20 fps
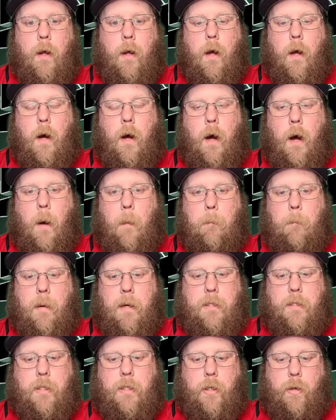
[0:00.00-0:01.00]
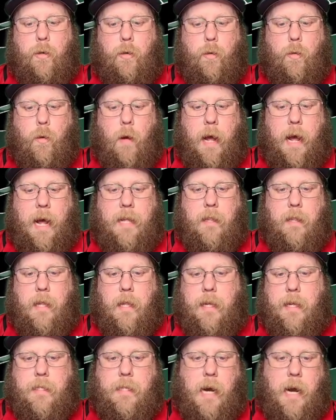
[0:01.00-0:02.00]
But 2
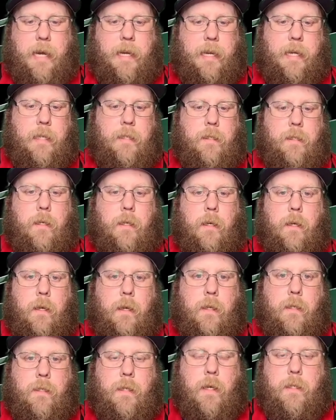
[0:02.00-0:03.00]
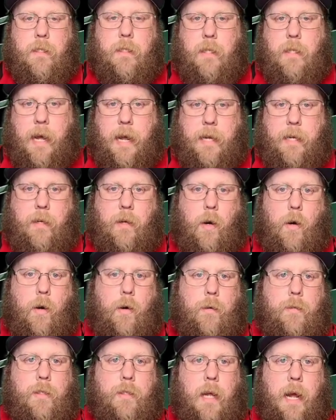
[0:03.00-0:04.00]
athletic tight ends such as Hayden
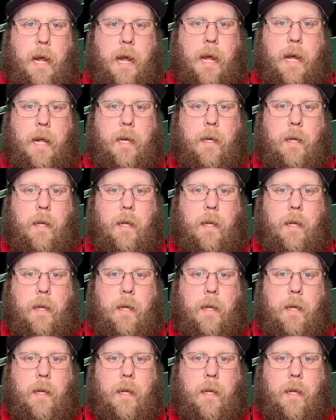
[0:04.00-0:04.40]
Hurst and